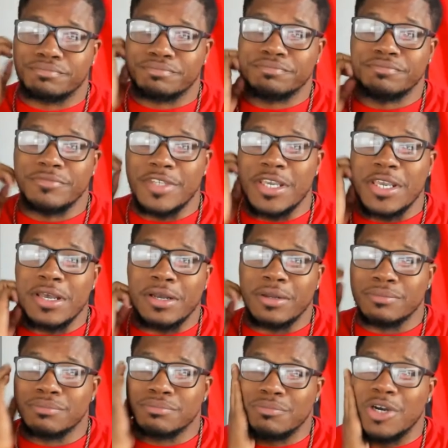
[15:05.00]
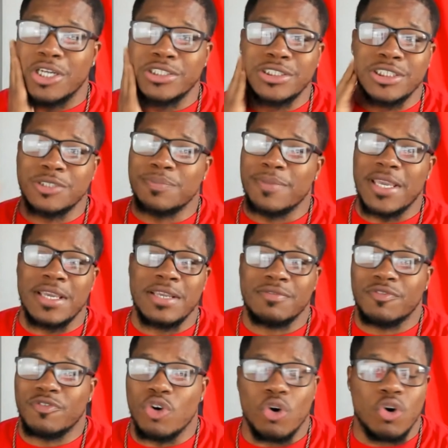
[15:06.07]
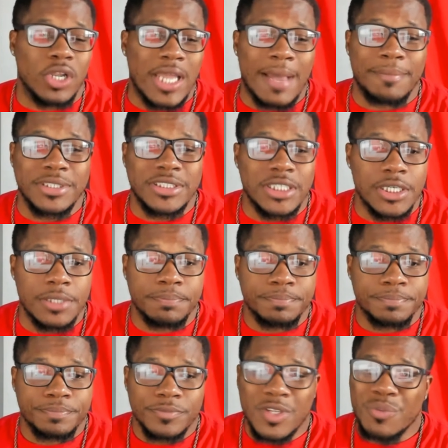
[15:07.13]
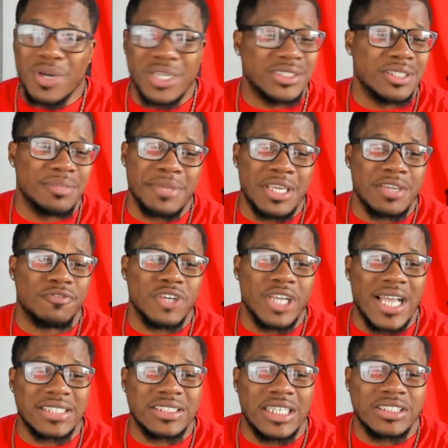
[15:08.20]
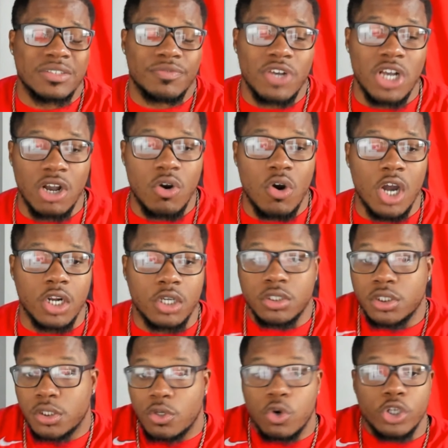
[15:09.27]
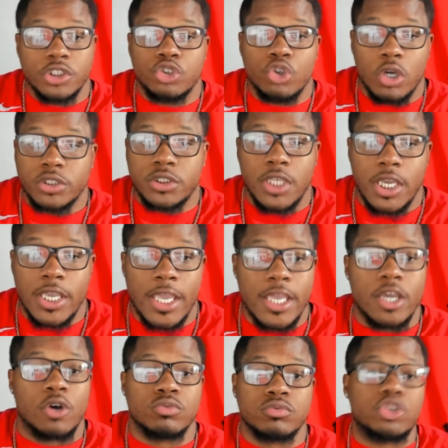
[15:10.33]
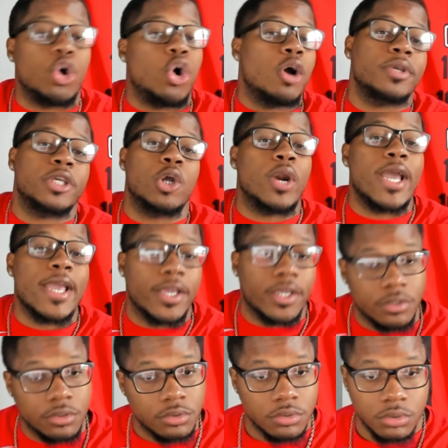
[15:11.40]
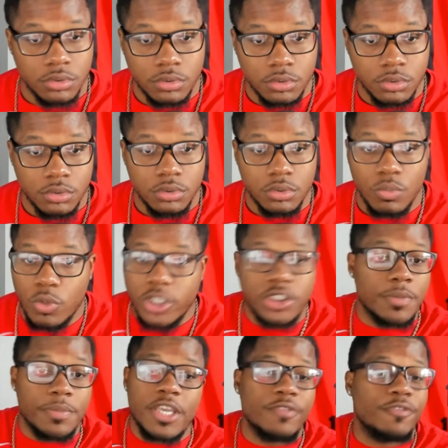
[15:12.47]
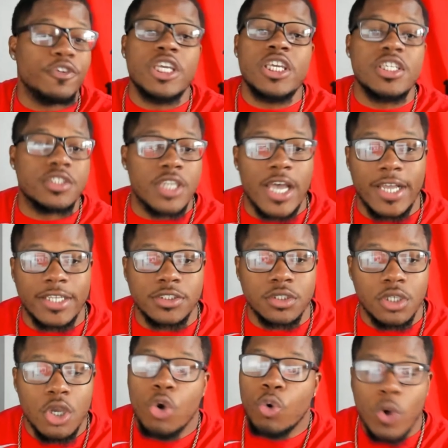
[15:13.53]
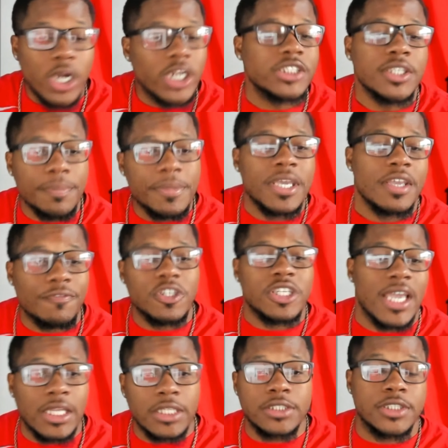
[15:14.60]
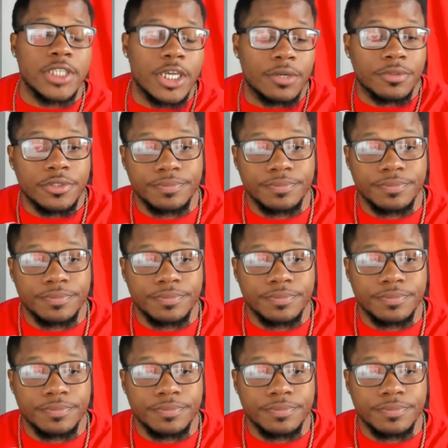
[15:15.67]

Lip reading: Yeah. What does this mean for Orlat Batim? What does it mean for guys like Javon Carter, Chris Duarte, hell, Torrey Craig? What does it mean for these guys? What does it mean for Dalen Terry?